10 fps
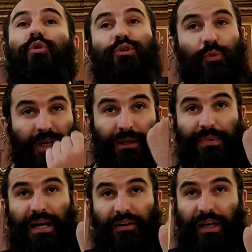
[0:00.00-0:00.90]
would want to
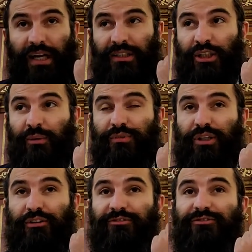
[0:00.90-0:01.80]
bury on Yom
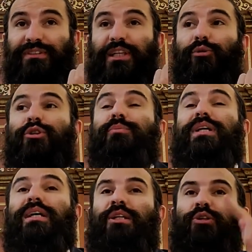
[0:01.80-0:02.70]
Tov, there would be
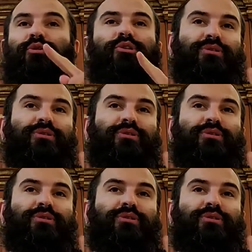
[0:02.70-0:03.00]
an inut.